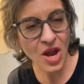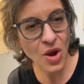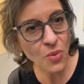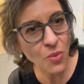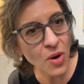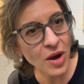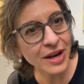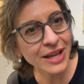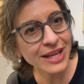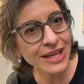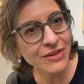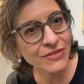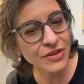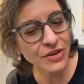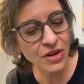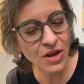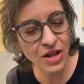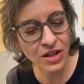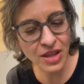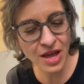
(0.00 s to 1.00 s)
I want to
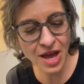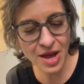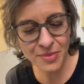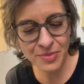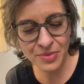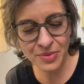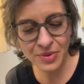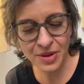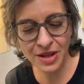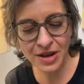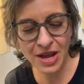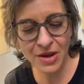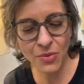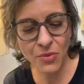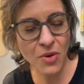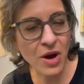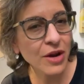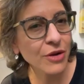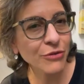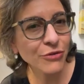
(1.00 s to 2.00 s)
give it all up, and
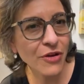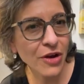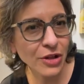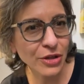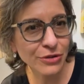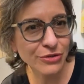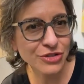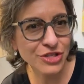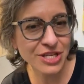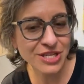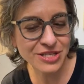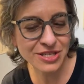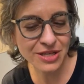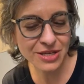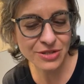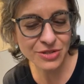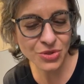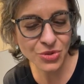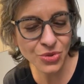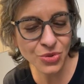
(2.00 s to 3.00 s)
I want to follow
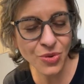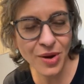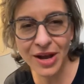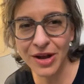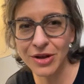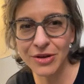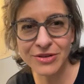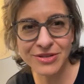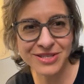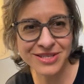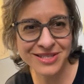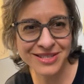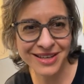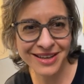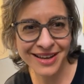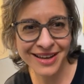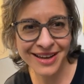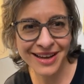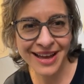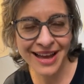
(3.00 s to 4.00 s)
Jesus. Who
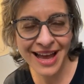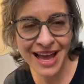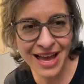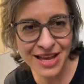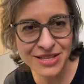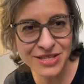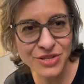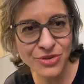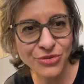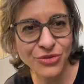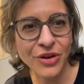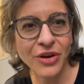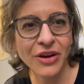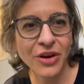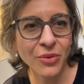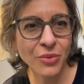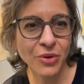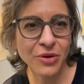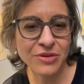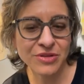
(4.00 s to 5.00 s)
else has the
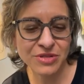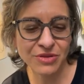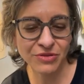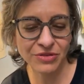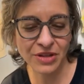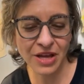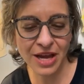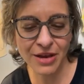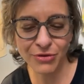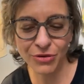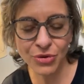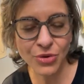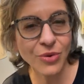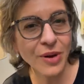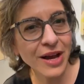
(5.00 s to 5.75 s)
very words of life?